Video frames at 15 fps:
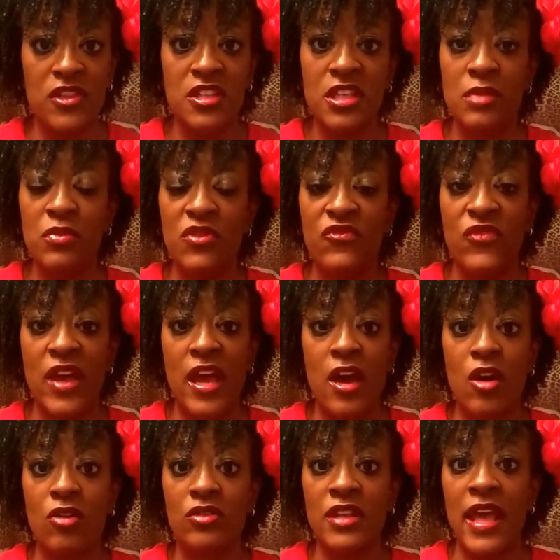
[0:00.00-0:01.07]
This can be
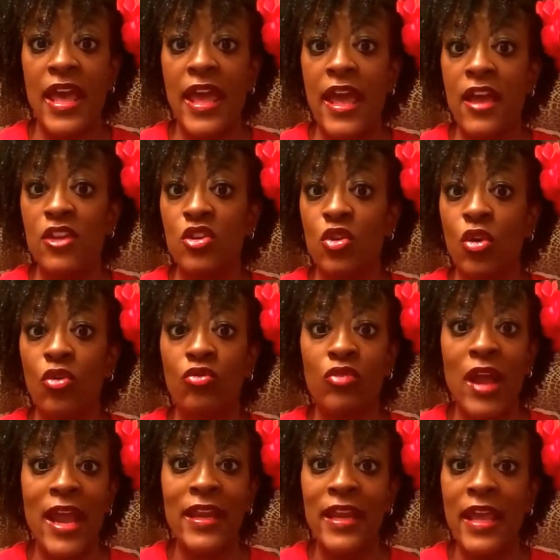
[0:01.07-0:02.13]
found at your
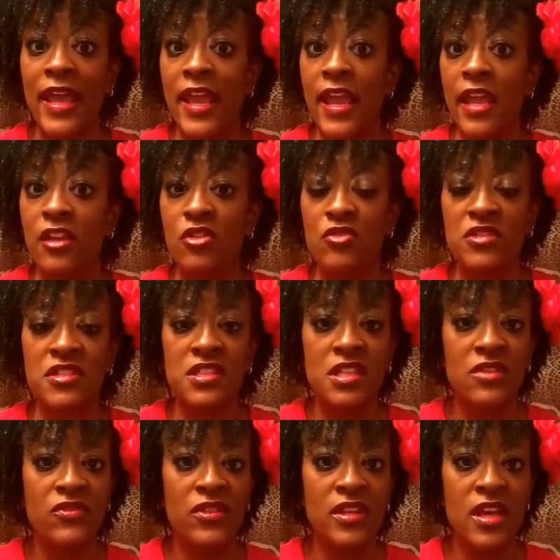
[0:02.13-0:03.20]
Rite Aid, your
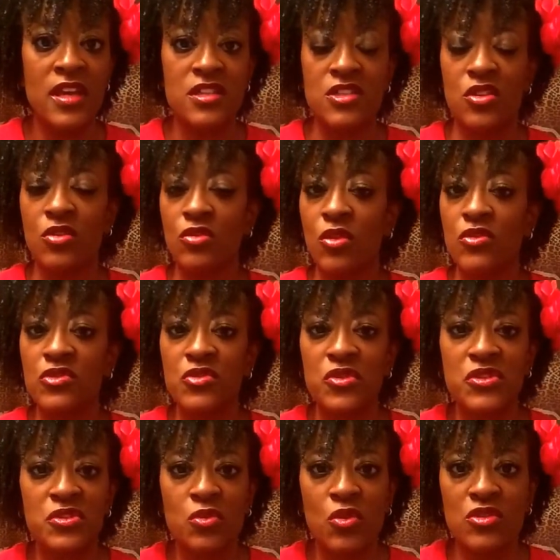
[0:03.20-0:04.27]
CVS, your grocery
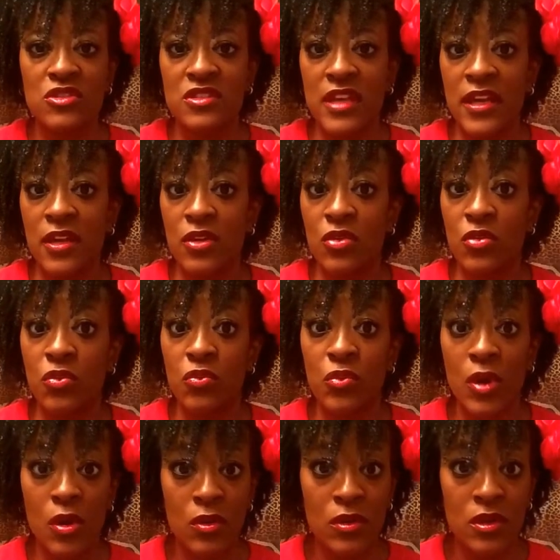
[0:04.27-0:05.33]
stores like
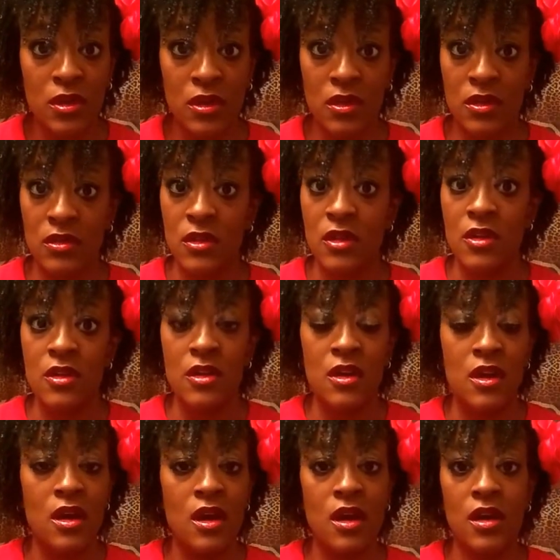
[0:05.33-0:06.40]
Kroger,
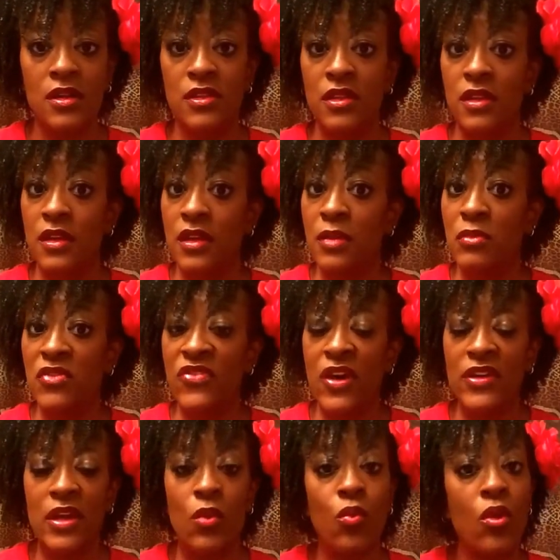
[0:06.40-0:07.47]
it can be
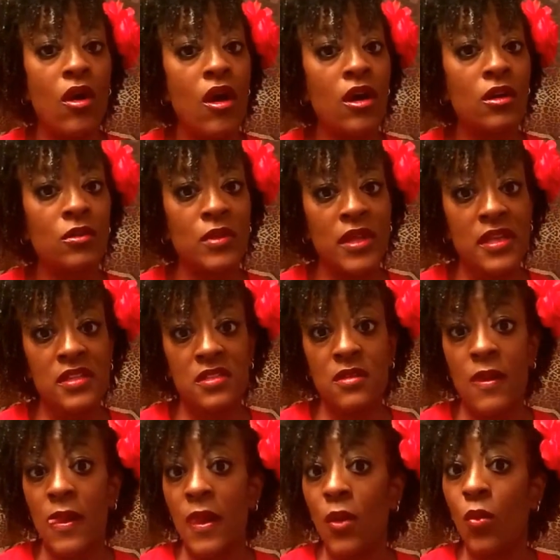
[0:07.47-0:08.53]
found at Walgreens,
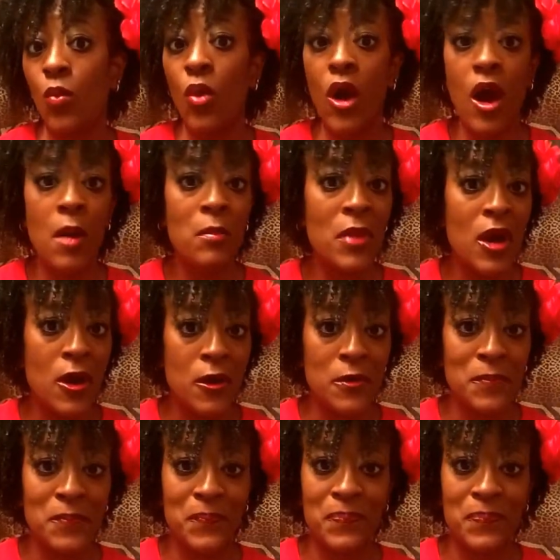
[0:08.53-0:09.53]
Walmart,